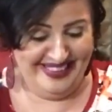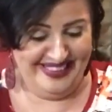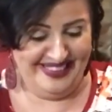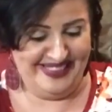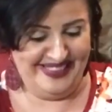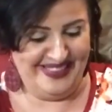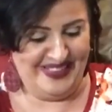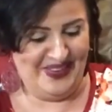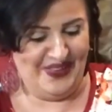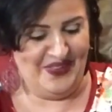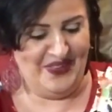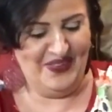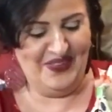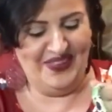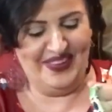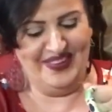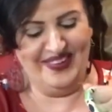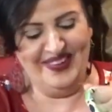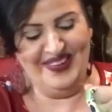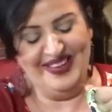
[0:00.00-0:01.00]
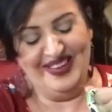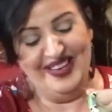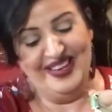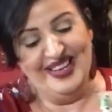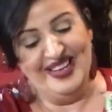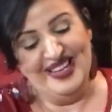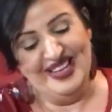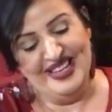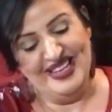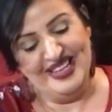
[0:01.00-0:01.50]
there's no odor
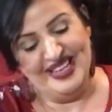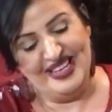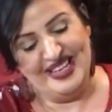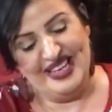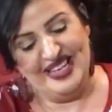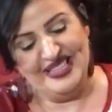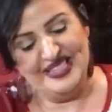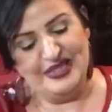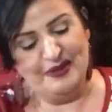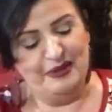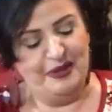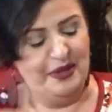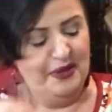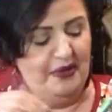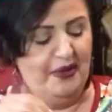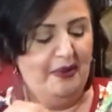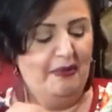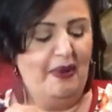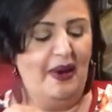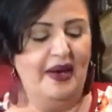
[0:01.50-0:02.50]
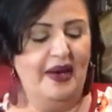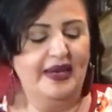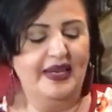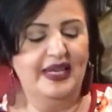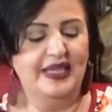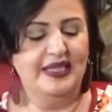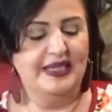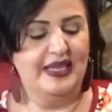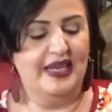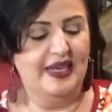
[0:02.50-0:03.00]
it has the beautiful
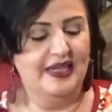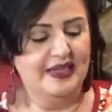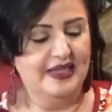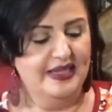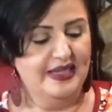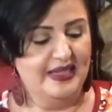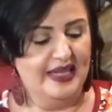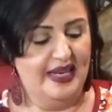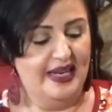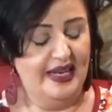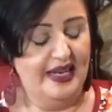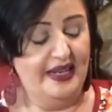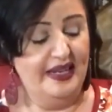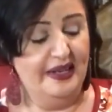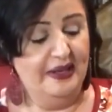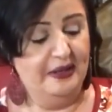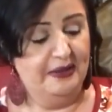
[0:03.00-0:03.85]
pockets on the side